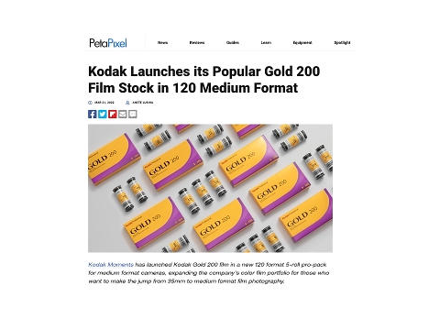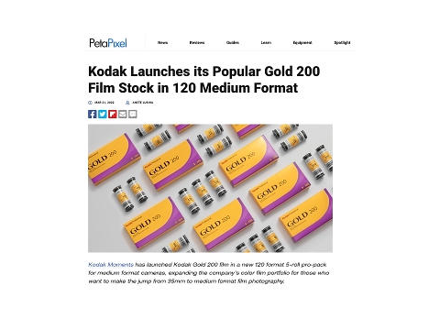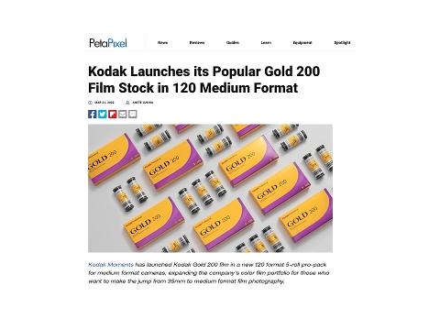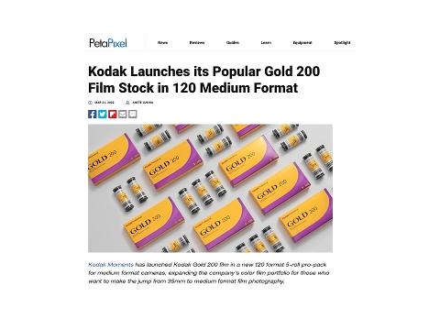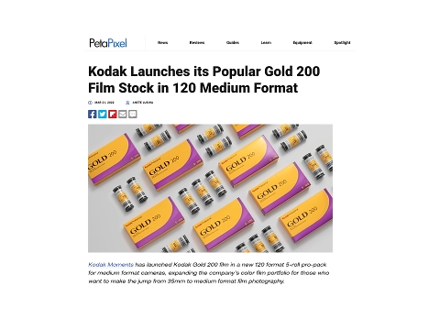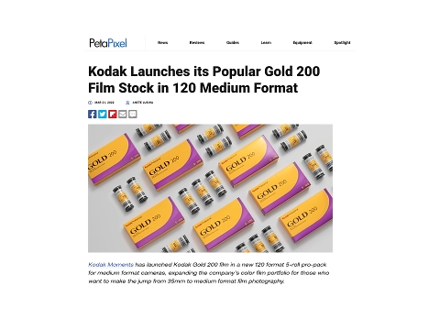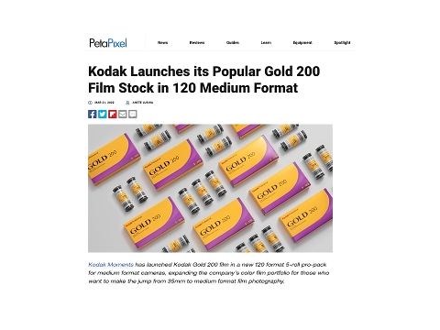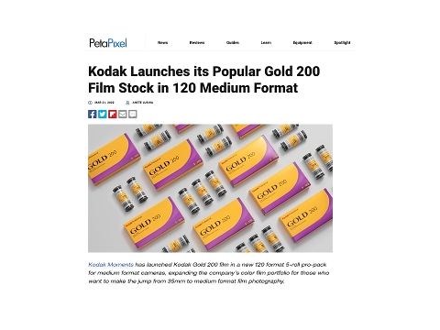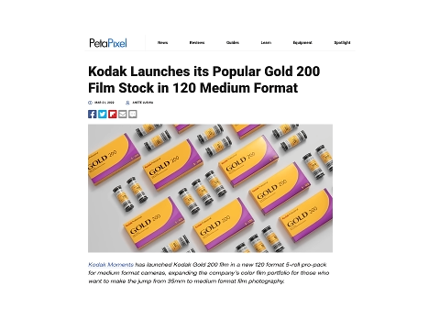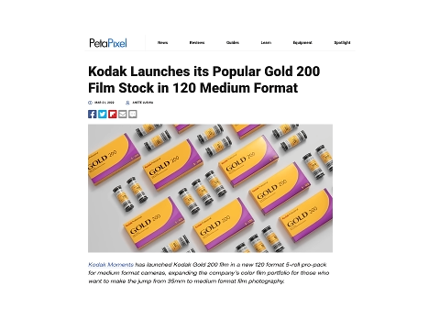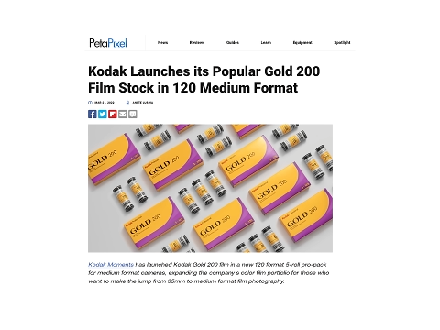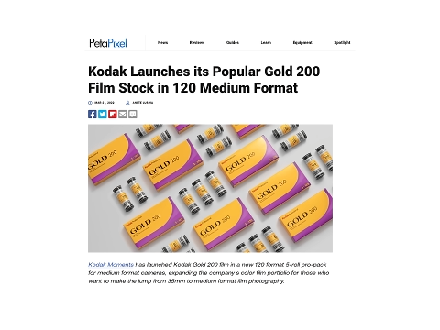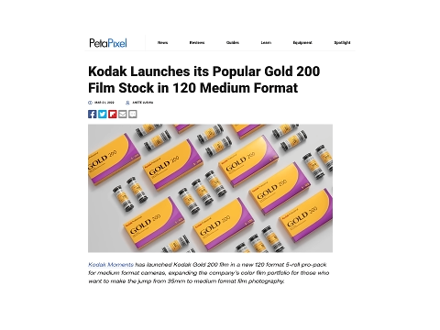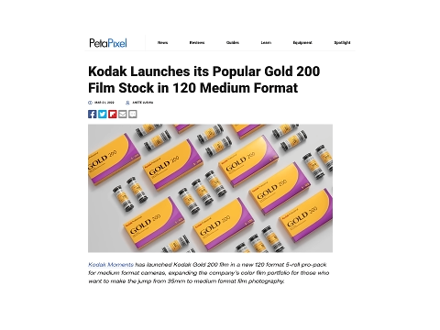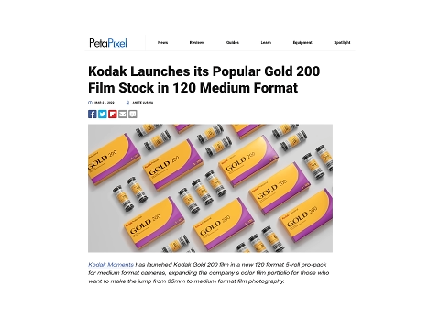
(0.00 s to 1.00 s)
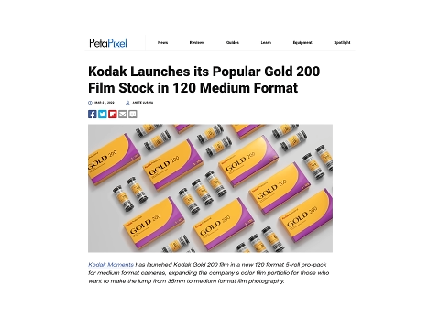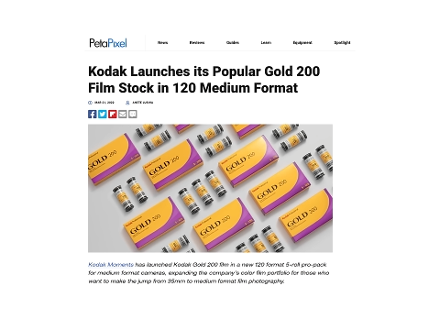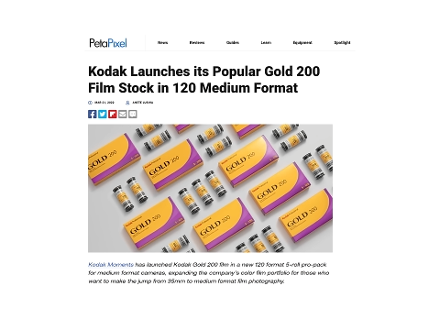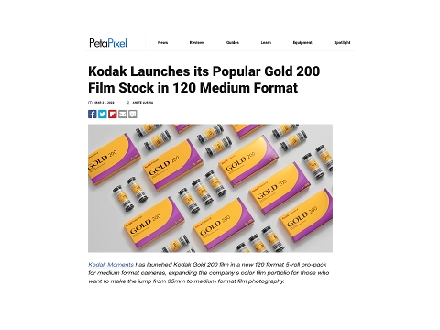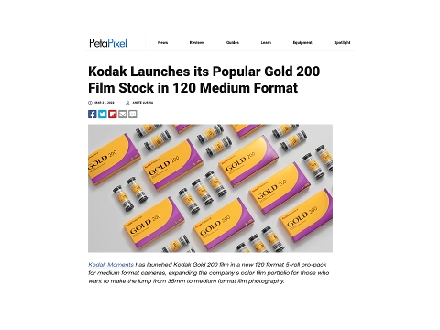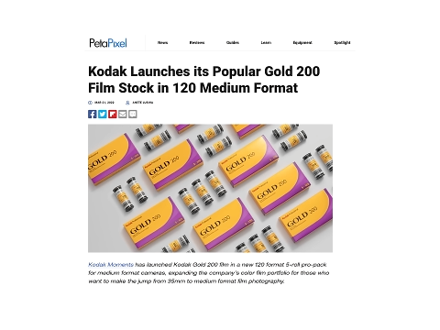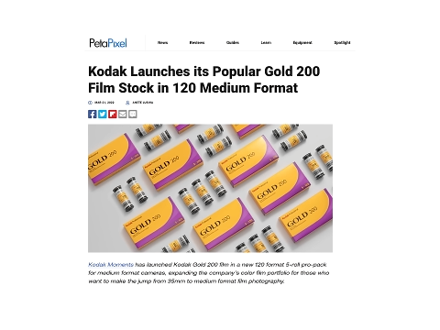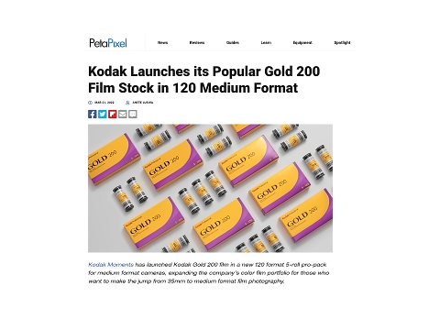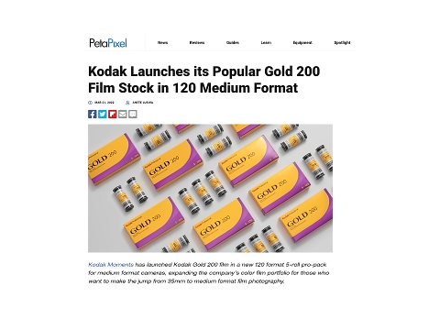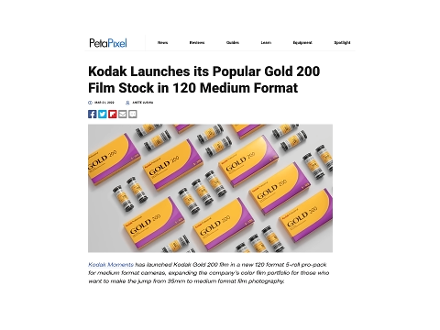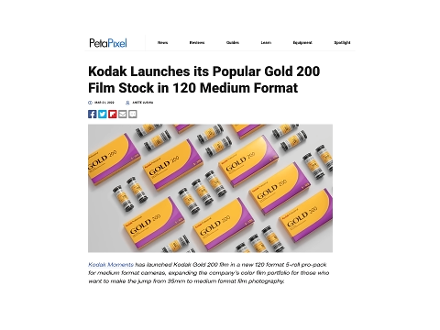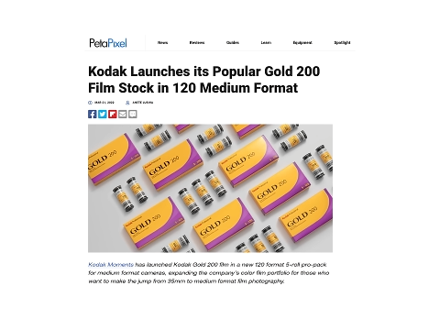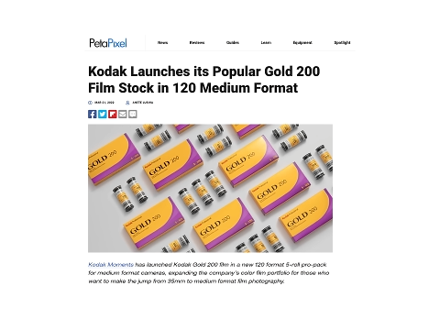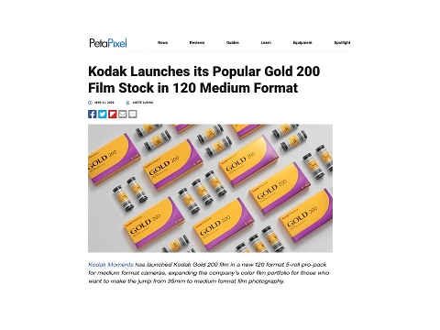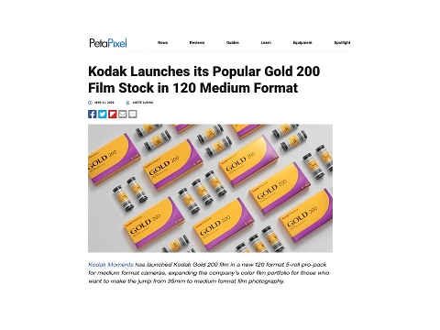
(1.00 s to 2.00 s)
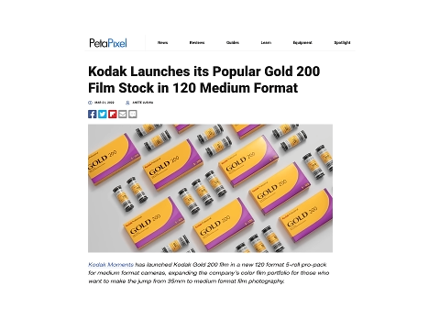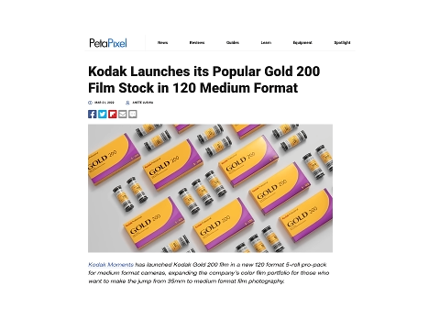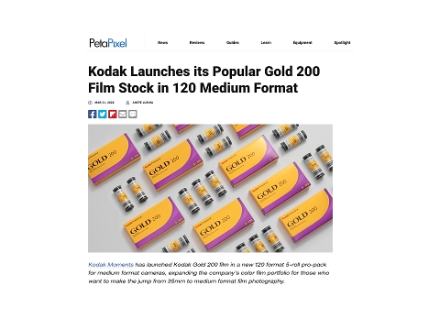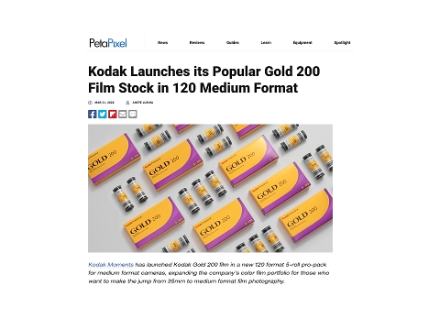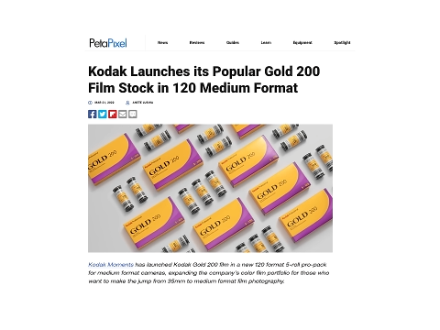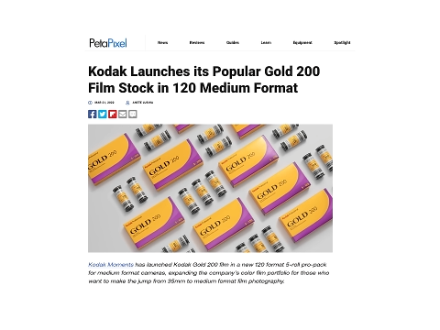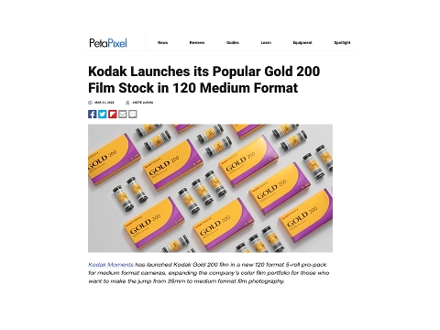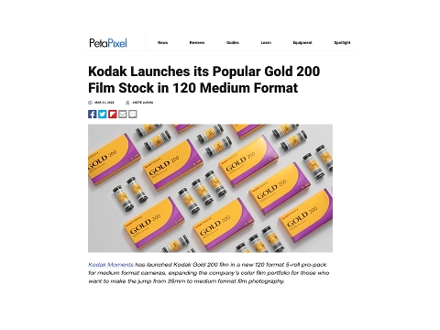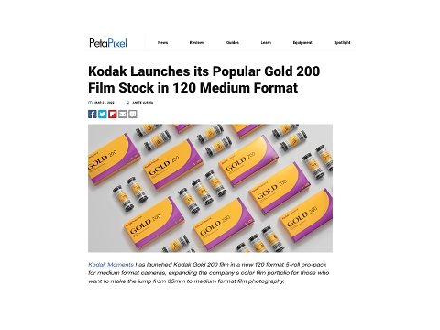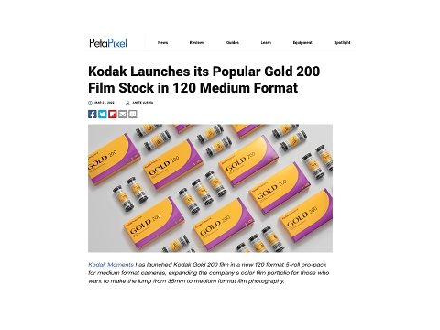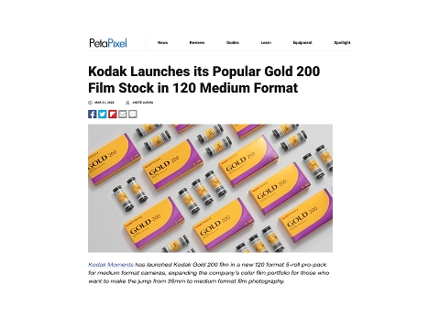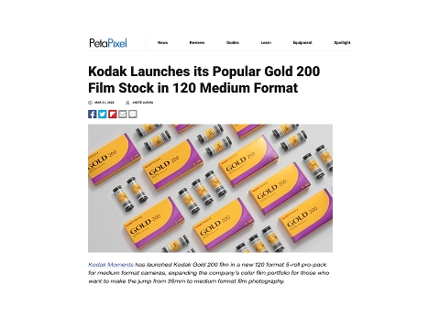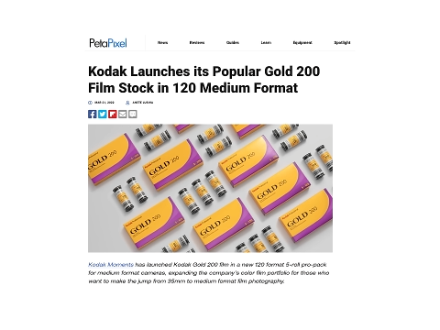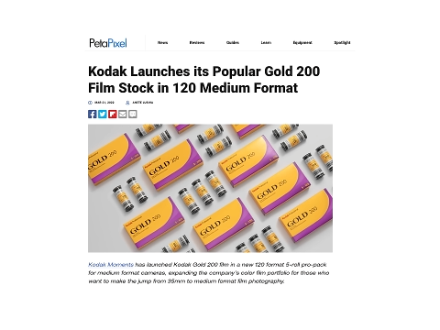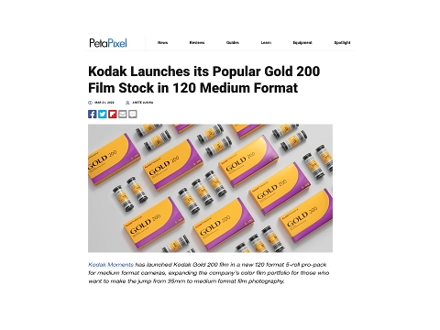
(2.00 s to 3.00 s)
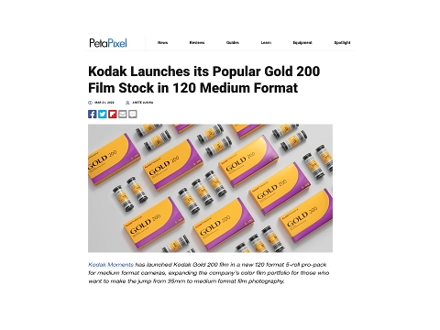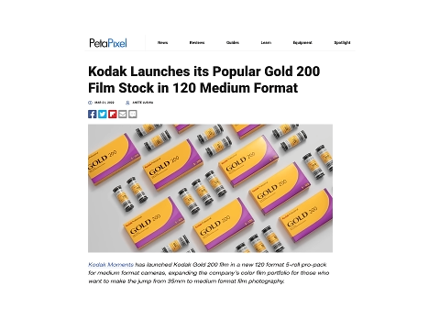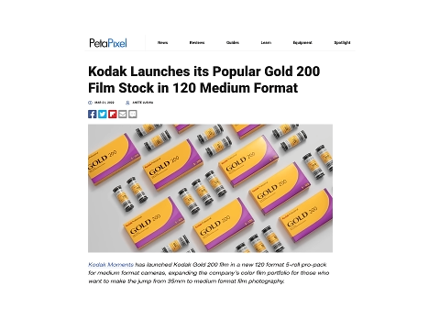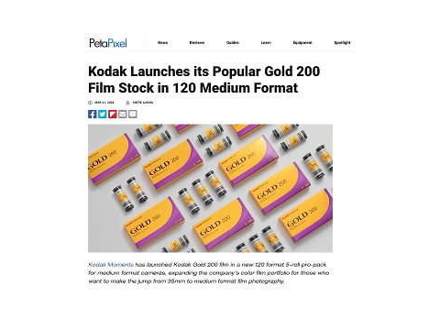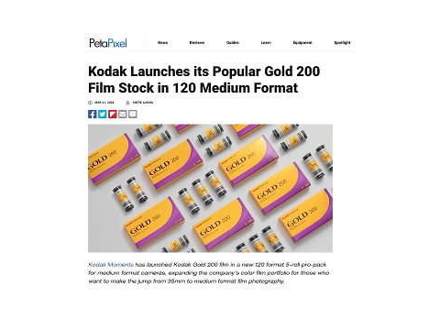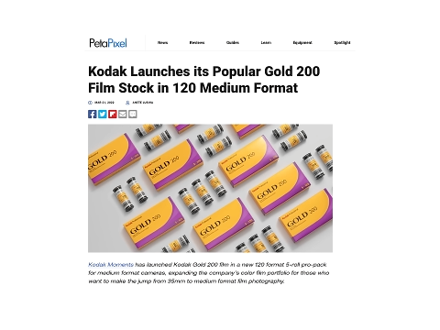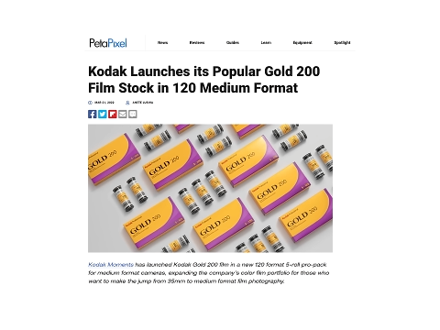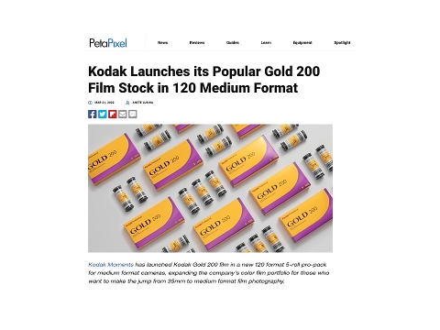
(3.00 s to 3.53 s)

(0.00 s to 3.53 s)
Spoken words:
Nobody's mouth can be seen.